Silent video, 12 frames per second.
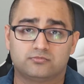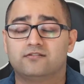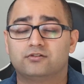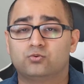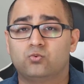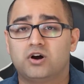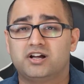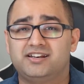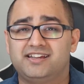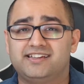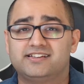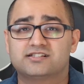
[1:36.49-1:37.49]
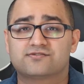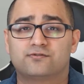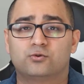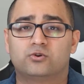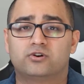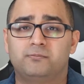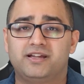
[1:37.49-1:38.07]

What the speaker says: Level 1 is for